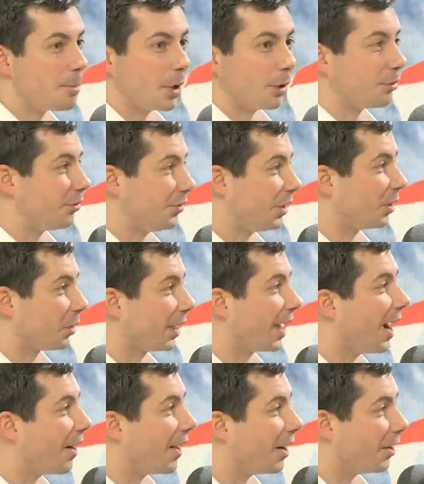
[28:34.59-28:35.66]
of figuring
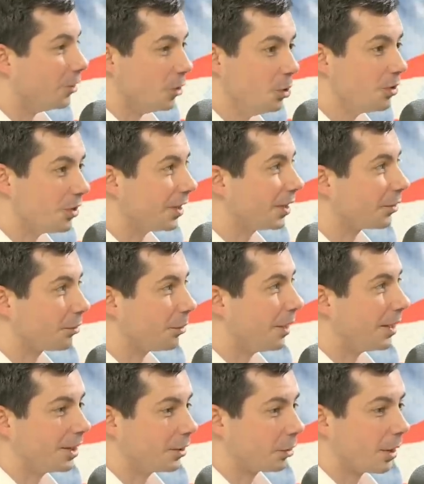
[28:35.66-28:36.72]
out how to do things from
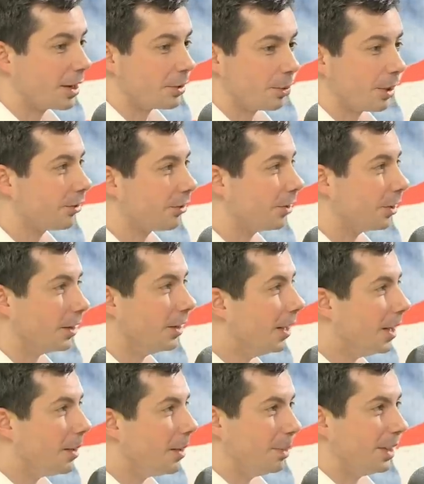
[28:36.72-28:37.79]
ending the Great Depression to
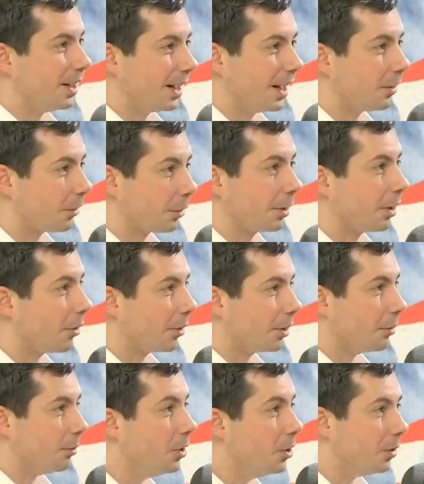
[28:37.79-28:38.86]
beating Hitler to going to
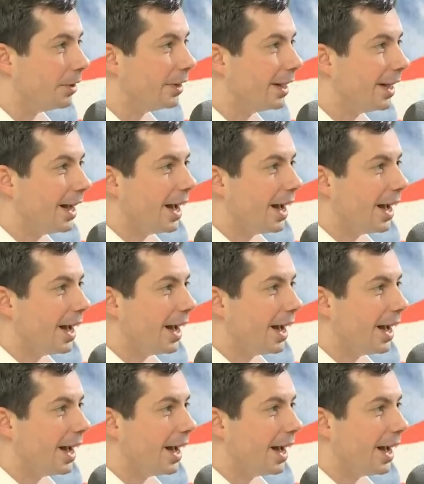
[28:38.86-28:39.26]
the moon.